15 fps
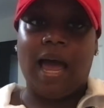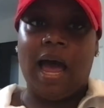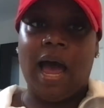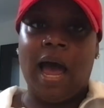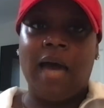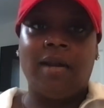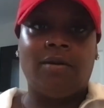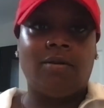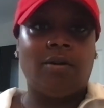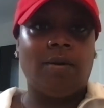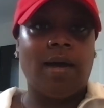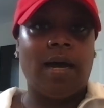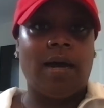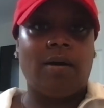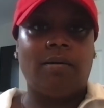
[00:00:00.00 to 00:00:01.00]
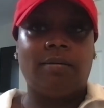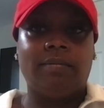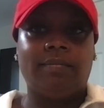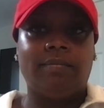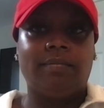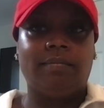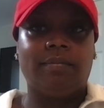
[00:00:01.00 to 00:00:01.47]
I don't know how.
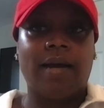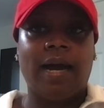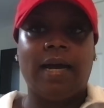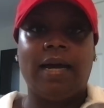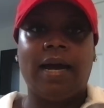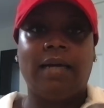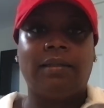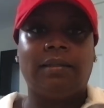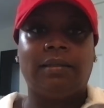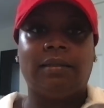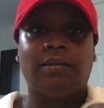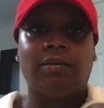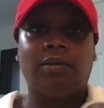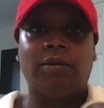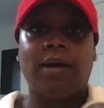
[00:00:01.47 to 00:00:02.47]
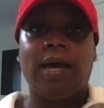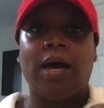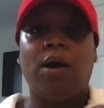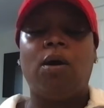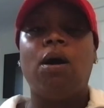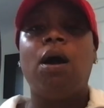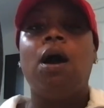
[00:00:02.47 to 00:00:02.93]
I just don't know
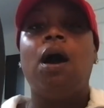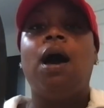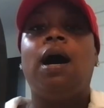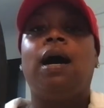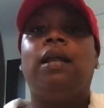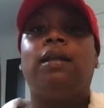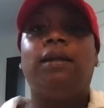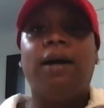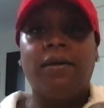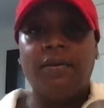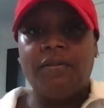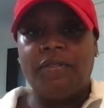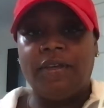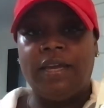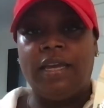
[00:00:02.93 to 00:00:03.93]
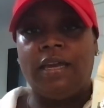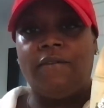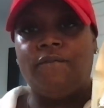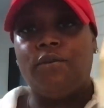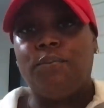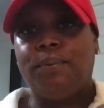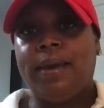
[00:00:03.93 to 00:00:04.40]
how. Another thing,
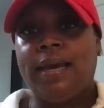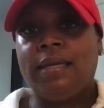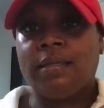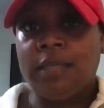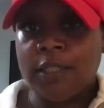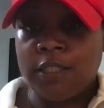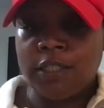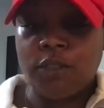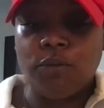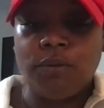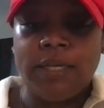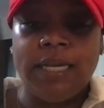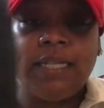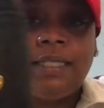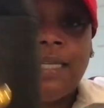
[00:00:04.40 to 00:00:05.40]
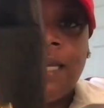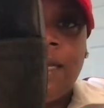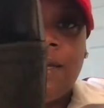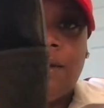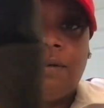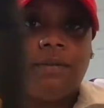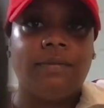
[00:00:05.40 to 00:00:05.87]
if you pay attention to
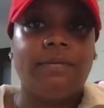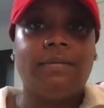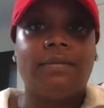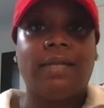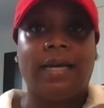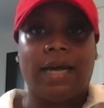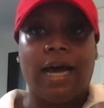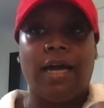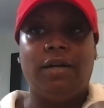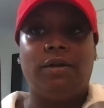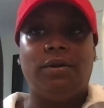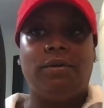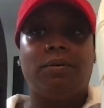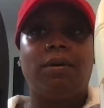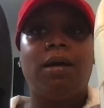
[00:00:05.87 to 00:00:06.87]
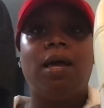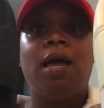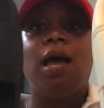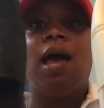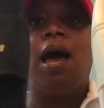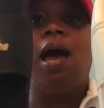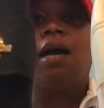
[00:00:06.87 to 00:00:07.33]
detail, like I do,
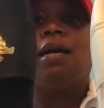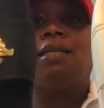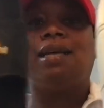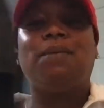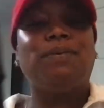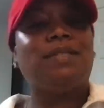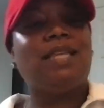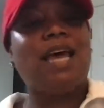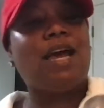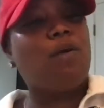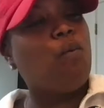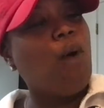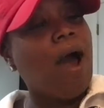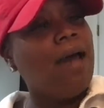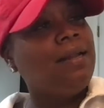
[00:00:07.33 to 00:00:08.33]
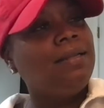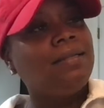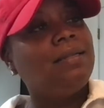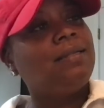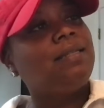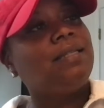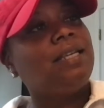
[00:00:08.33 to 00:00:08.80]
because I was like, why does
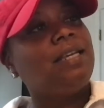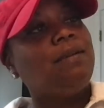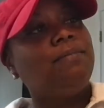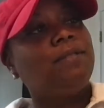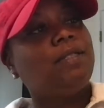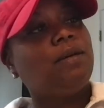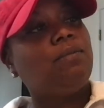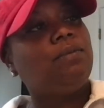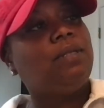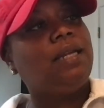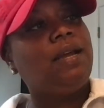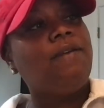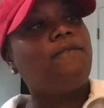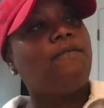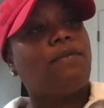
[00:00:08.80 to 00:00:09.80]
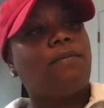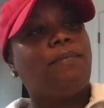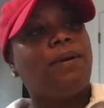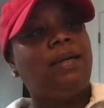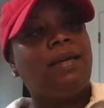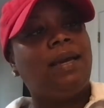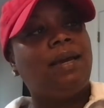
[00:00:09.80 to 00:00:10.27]
this seem so different?
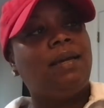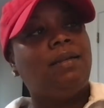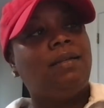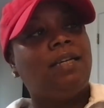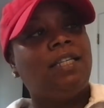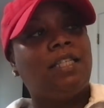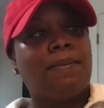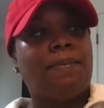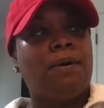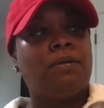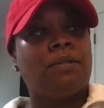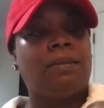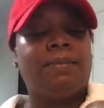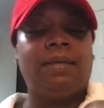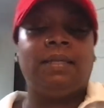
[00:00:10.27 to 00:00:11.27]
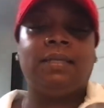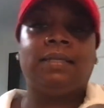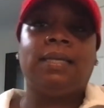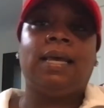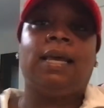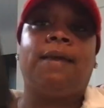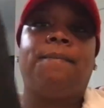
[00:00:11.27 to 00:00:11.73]
But yet, it's supposed to be the
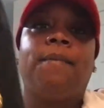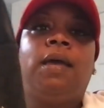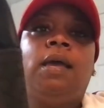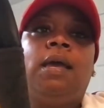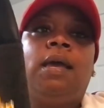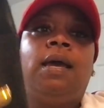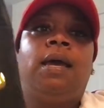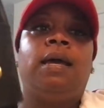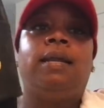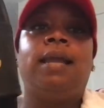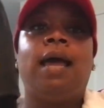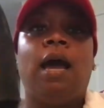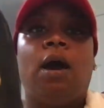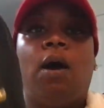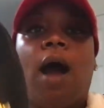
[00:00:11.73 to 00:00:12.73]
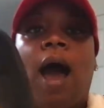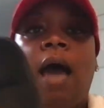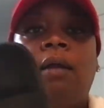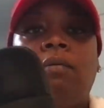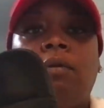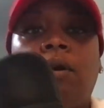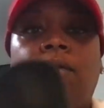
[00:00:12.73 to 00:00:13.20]
same. Now, I
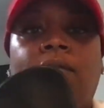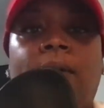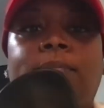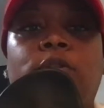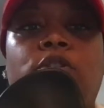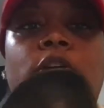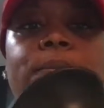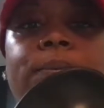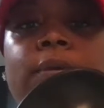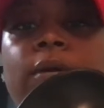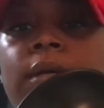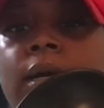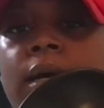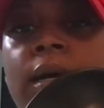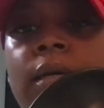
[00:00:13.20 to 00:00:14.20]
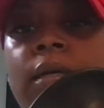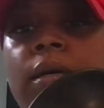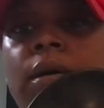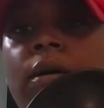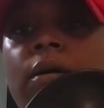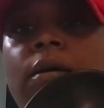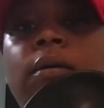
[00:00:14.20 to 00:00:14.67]
don't know if I'm tripping or not,
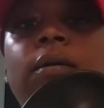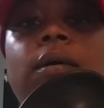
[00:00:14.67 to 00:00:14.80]
y'all.